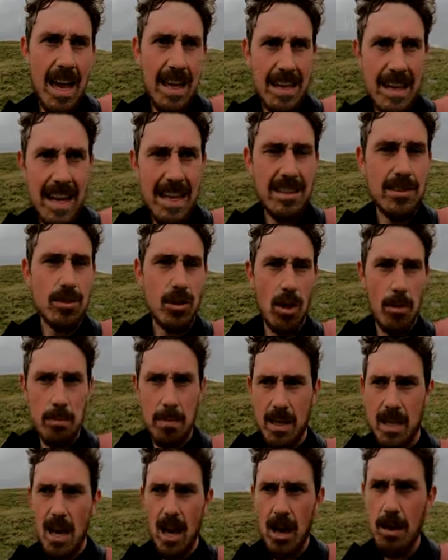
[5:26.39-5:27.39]
and later on
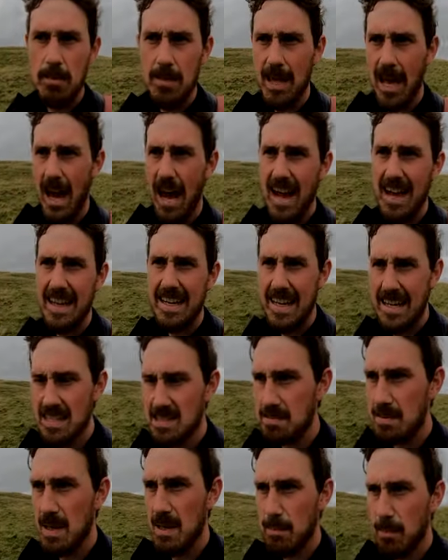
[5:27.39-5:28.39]
become the Iron
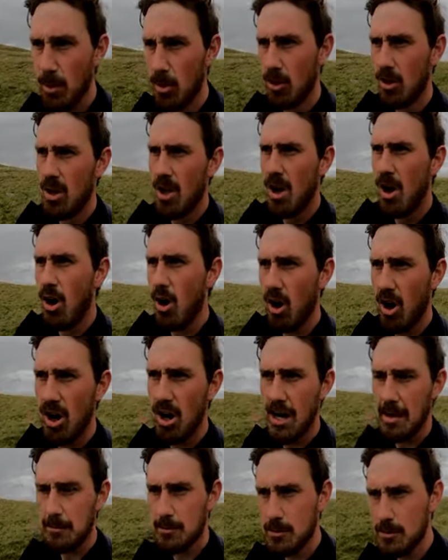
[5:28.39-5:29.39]
Age people, or
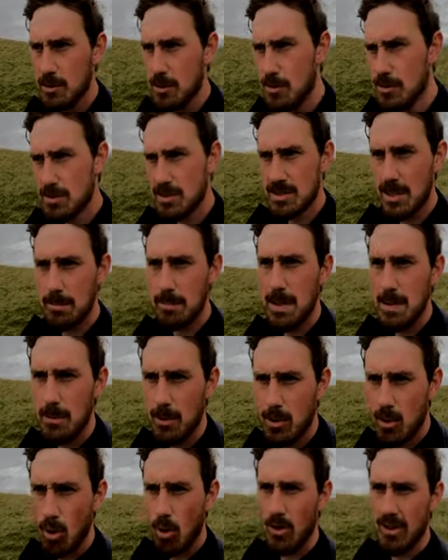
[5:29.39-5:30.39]
who some people
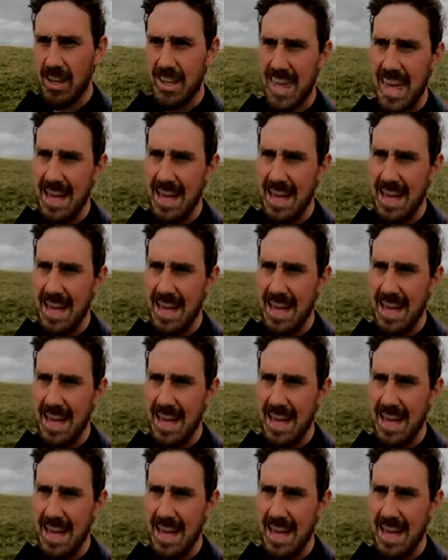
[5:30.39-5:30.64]
call the